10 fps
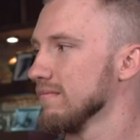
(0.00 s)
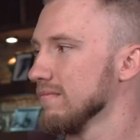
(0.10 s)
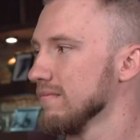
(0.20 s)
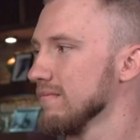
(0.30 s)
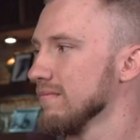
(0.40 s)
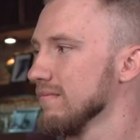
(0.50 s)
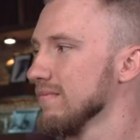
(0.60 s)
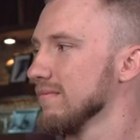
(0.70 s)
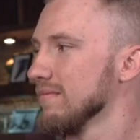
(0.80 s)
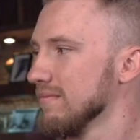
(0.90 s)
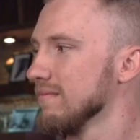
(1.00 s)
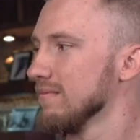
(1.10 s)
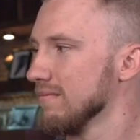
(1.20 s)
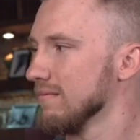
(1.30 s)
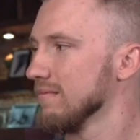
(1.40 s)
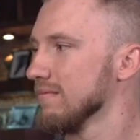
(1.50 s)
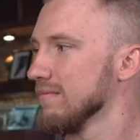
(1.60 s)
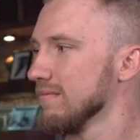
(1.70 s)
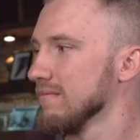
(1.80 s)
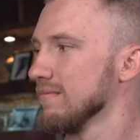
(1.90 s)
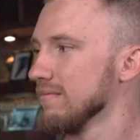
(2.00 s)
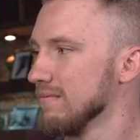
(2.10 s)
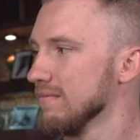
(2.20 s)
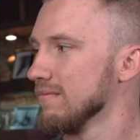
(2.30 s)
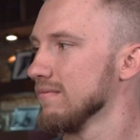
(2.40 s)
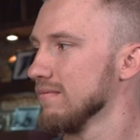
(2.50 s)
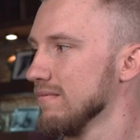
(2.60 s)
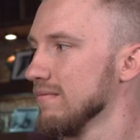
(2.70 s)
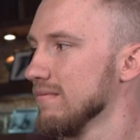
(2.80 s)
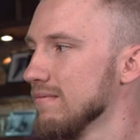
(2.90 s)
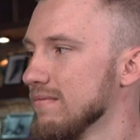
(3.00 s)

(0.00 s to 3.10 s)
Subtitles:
The person shown says nothing.